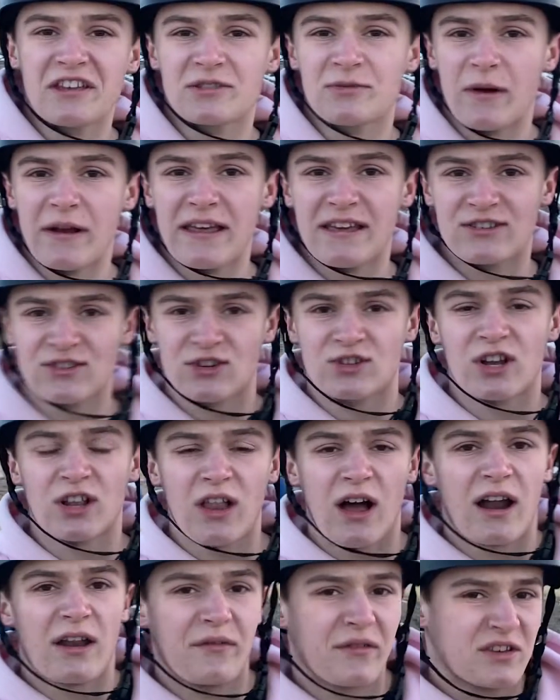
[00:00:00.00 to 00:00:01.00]
one is just a
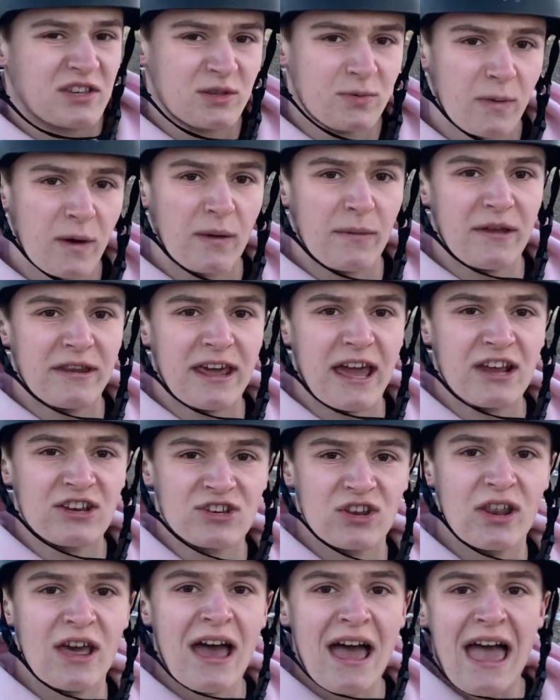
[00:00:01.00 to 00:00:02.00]
lot of
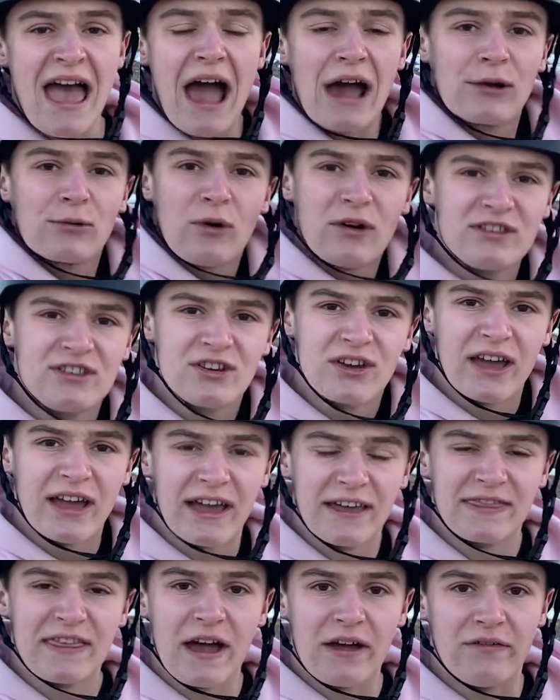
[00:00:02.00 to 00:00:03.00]
experimentation, and once you can
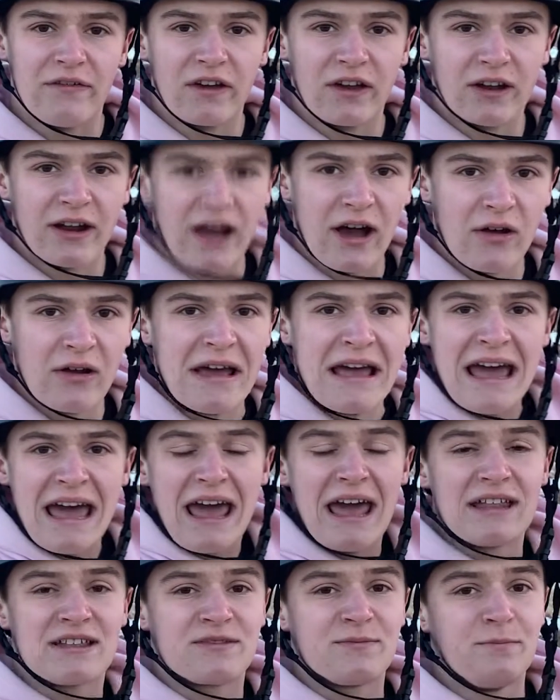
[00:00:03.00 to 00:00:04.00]
get that figured out,
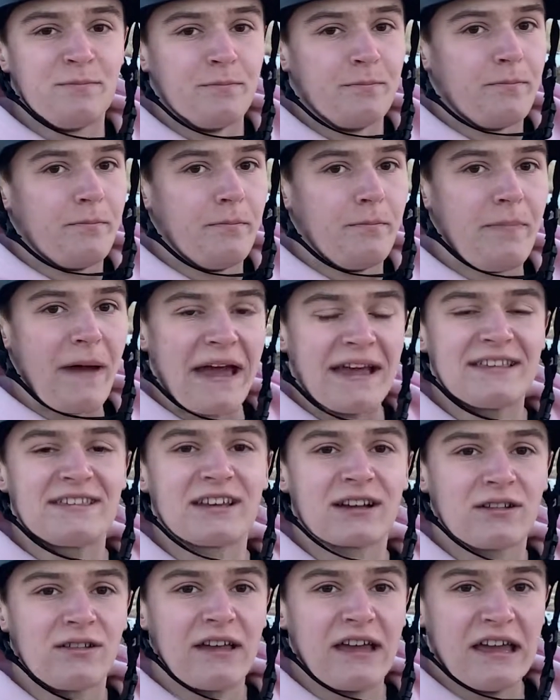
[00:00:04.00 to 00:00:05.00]
it's
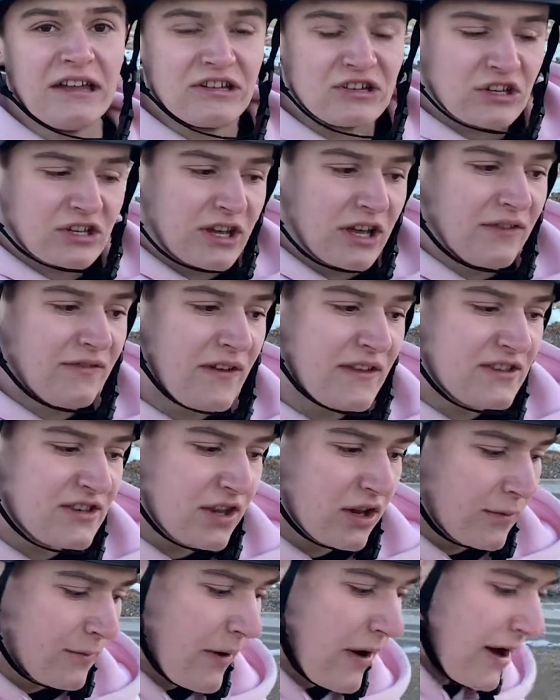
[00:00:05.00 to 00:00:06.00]
basically just
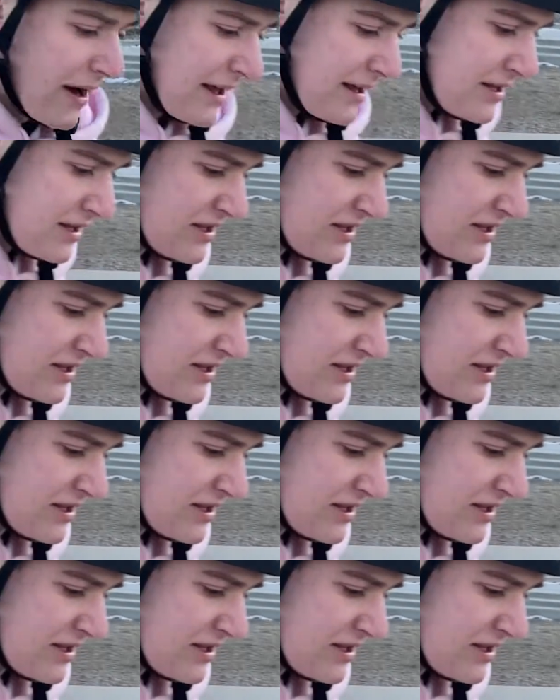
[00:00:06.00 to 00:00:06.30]
convincing your body to